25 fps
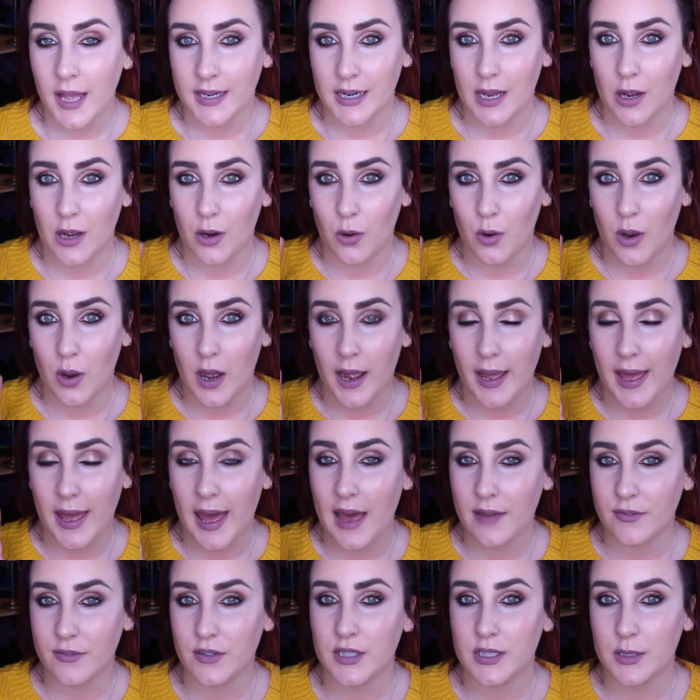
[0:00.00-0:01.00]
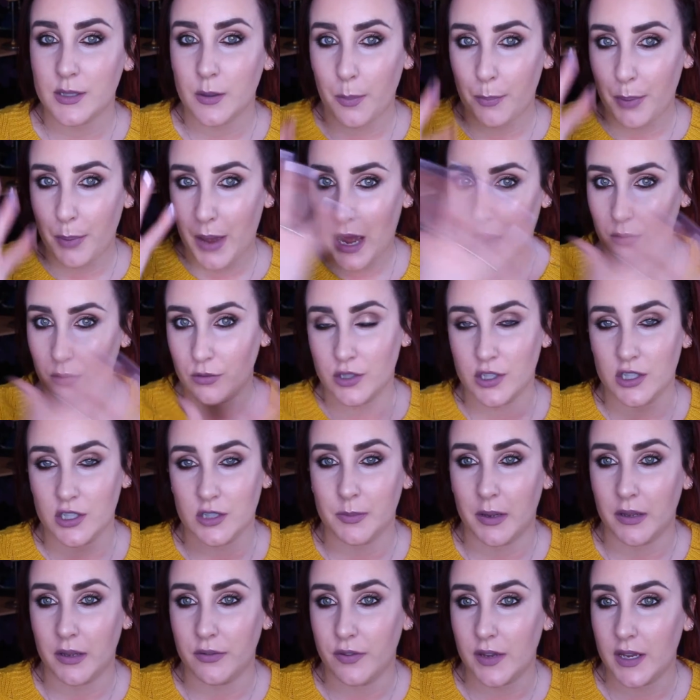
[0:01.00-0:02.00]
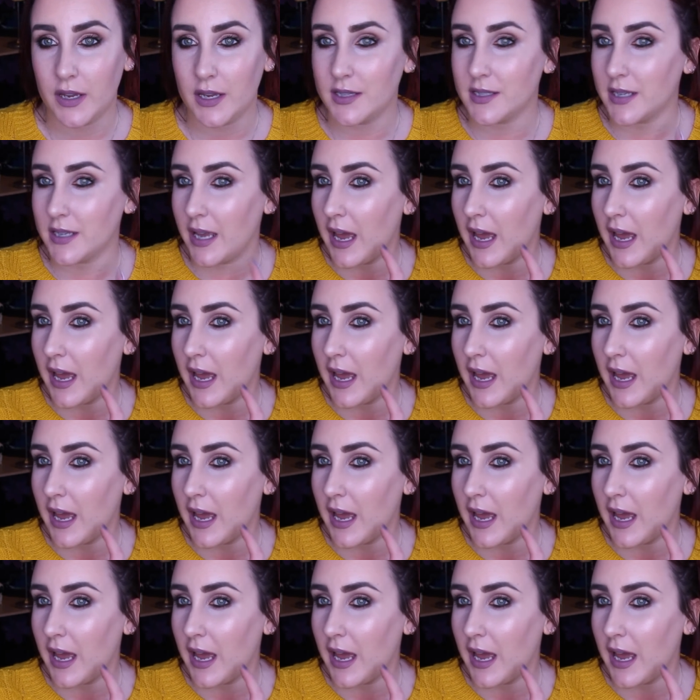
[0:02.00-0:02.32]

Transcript: Now I haven't powdered my face.